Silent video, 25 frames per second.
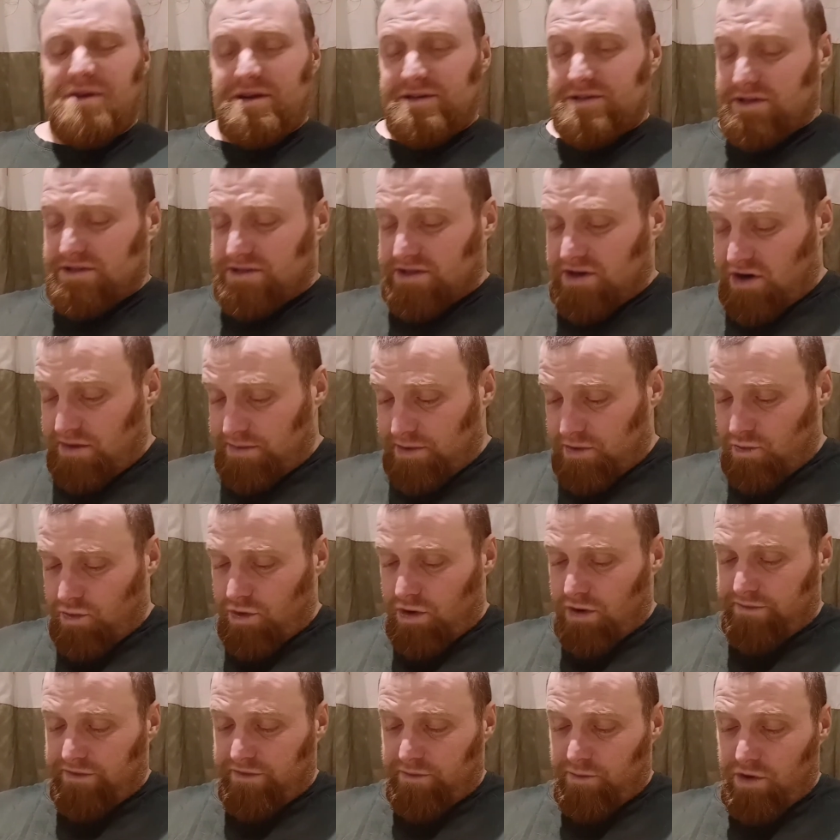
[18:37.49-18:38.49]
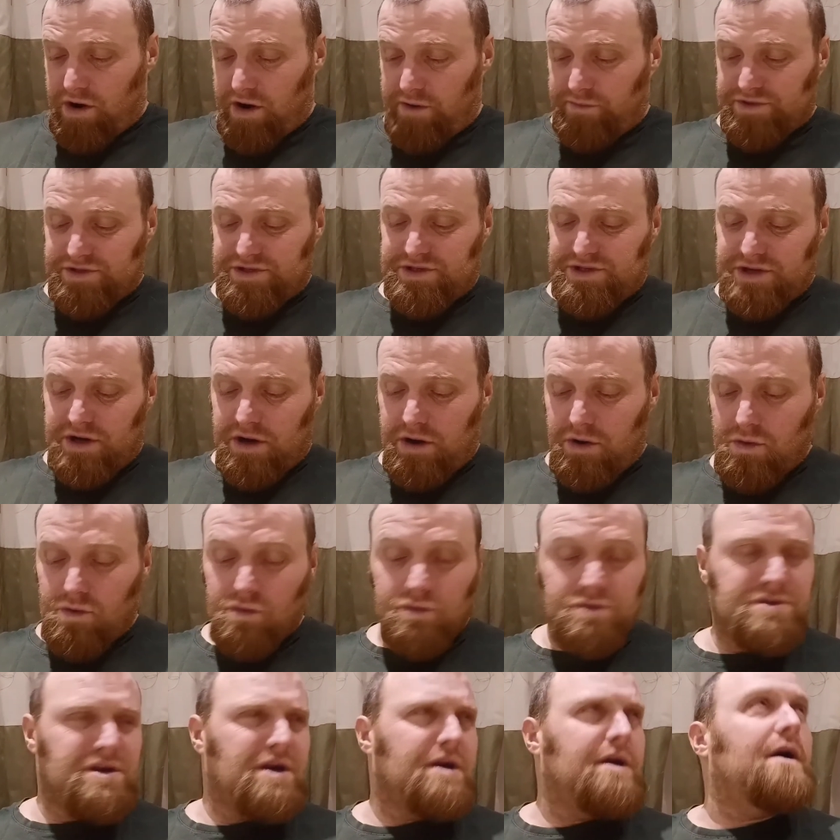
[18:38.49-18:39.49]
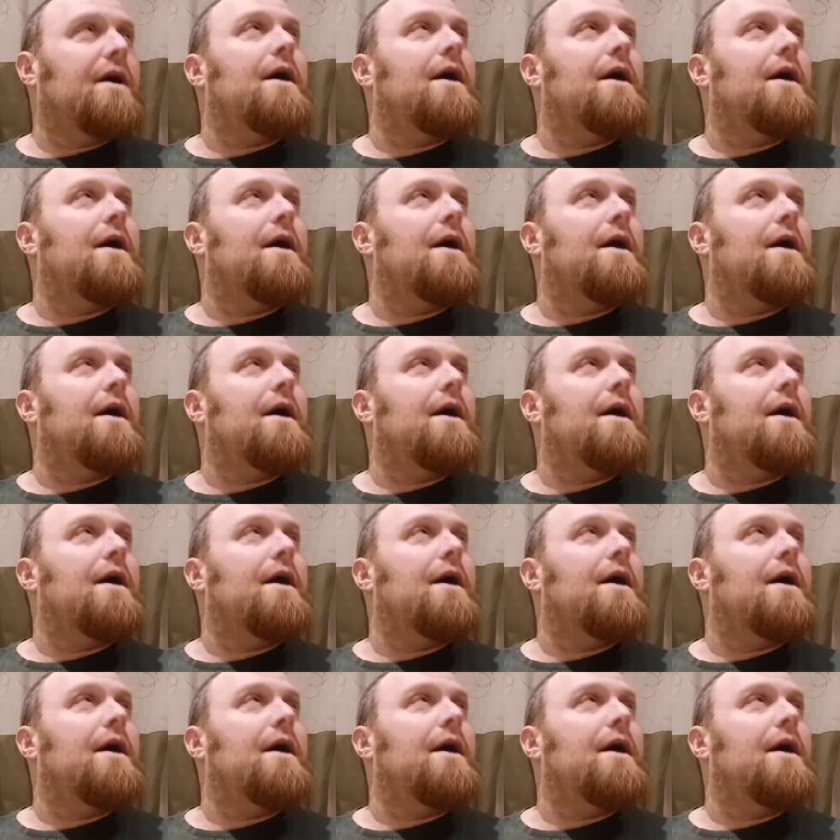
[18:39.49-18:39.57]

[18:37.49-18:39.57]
Skitarii, but from what I was told